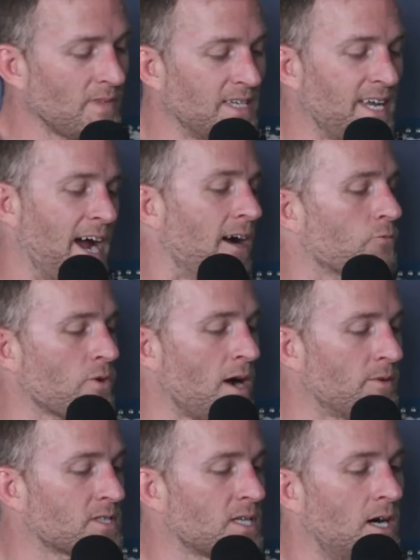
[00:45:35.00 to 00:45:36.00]
Yeah,
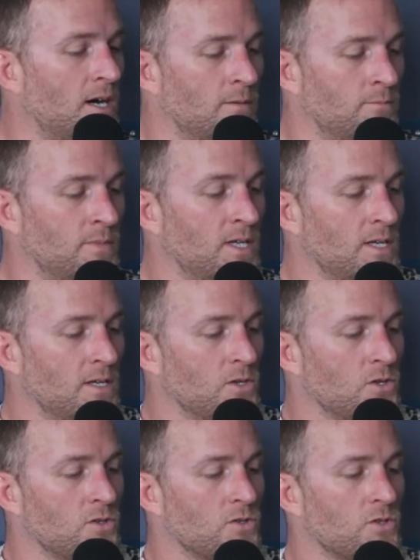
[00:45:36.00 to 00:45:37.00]
Ramos.
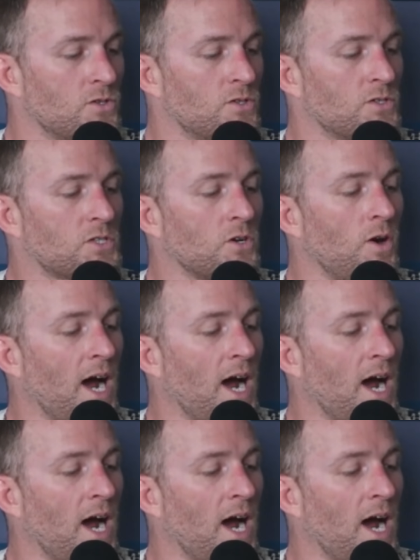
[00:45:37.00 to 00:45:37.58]
So